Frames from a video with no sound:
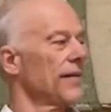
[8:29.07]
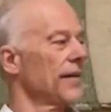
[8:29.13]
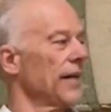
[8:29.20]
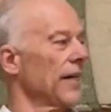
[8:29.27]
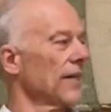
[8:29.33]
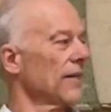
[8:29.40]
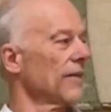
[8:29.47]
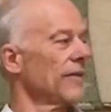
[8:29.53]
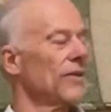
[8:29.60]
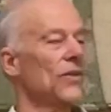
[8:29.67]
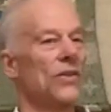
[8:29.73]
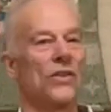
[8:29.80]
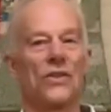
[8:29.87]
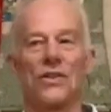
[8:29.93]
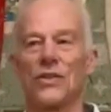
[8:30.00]
yeah.
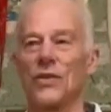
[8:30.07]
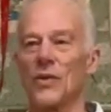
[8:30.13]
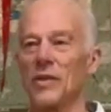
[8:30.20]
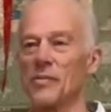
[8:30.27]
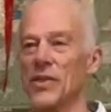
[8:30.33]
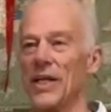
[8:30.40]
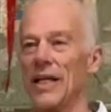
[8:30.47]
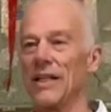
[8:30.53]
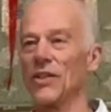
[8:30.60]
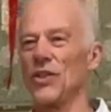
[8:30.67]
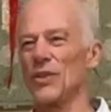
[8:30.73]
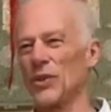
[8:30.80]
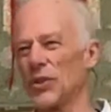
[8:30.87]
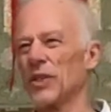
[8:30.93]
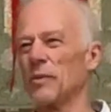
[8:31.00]
You know what I'm saying?
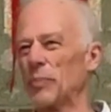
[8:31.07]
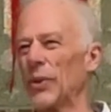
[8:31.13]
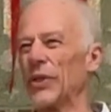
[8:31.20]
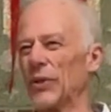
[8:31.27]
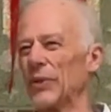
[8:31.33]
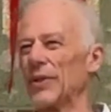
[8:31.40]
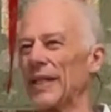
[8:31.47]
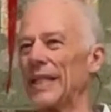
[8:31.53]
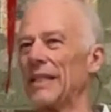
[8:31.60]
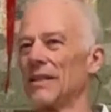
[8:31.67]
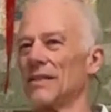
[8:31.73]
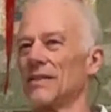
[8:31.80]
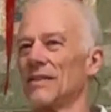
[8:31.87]
You learn it pretty early.